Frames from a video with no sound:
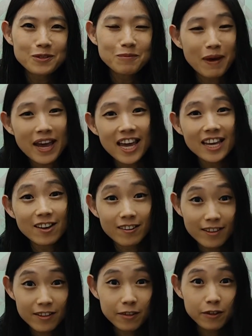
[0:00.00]
to make
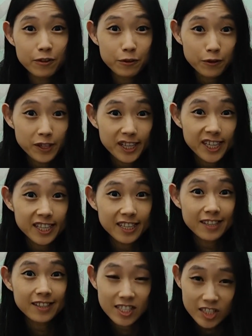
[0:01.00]
another
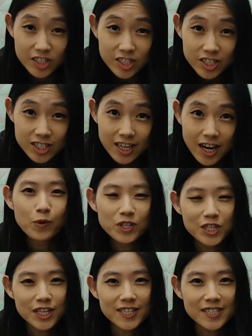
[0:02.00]
Korean dish, which
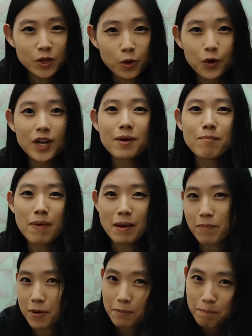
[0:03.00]
is Korean
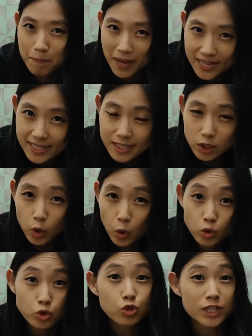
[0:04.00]
pepper paste,
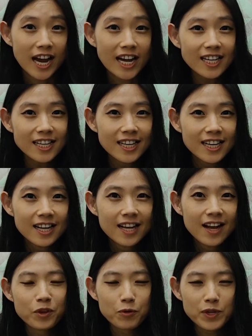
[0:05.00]
gochujang.
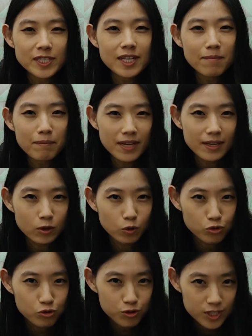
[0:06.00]
The reason I'm making
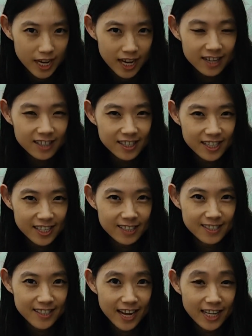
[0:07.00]
gochujang
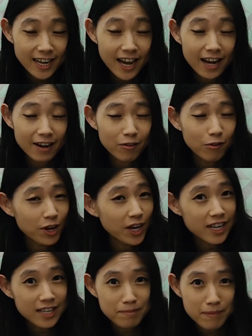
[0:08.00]
is that I
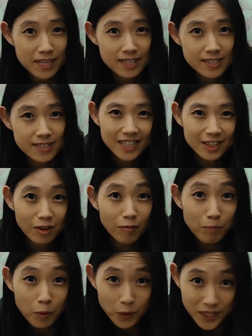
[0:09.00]
really miss
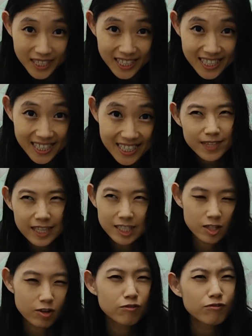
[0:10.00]
tteokbokki, like
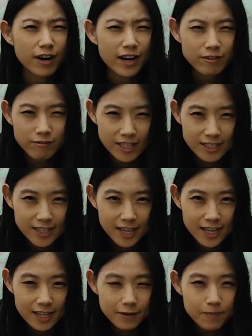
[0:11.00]
stir-fried rice
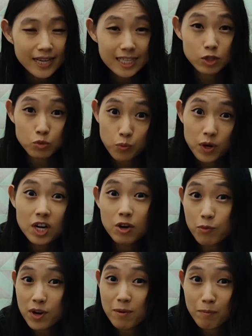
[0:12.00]
cake. It's
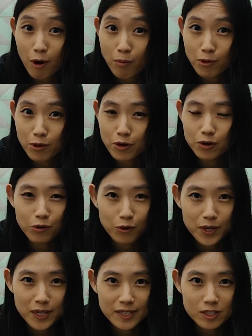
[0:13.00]
really popular
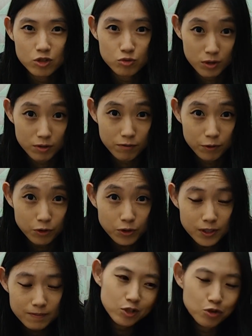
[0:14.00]
Korean street food.
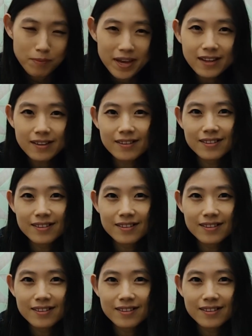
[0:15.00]
To make